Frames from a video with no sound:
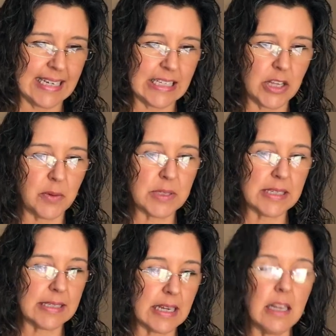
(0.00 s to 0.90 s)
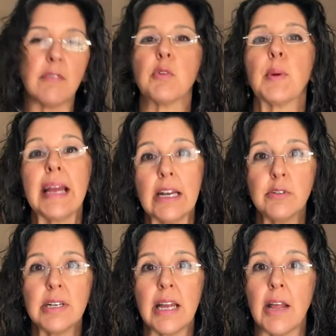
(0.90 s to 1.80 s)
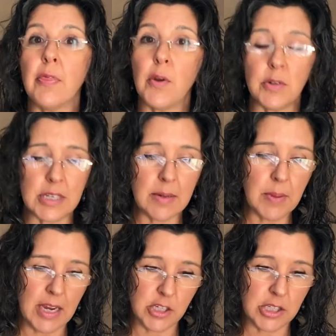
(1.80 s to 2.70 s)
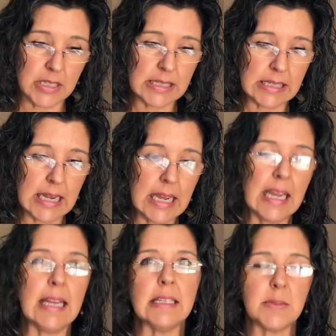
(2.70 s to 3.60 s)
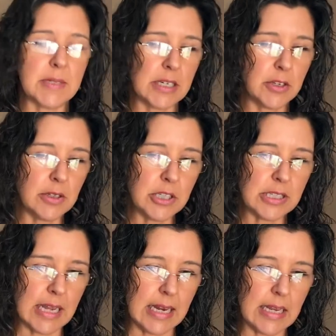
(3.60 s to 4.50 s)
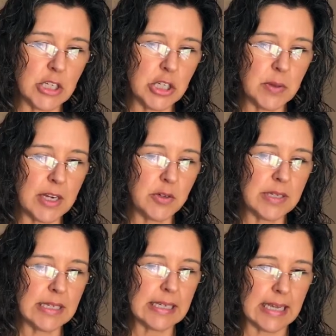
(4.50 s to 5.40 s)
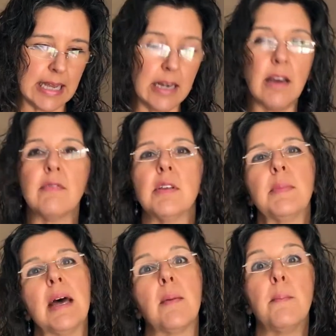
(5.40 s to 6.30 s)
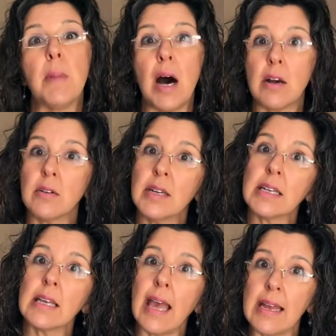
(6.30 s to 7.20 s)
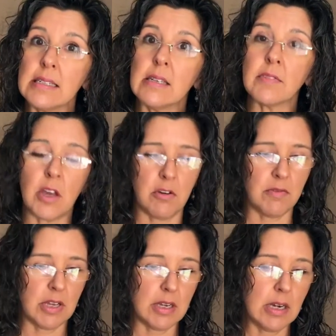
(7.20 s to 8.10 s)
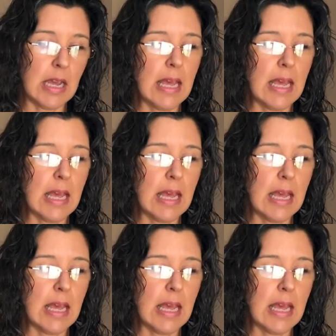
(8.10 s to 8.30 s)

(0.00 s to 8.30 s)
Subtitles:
So there was a study of 313 patients in this particular study. 210 of them had a moderate case of COVID.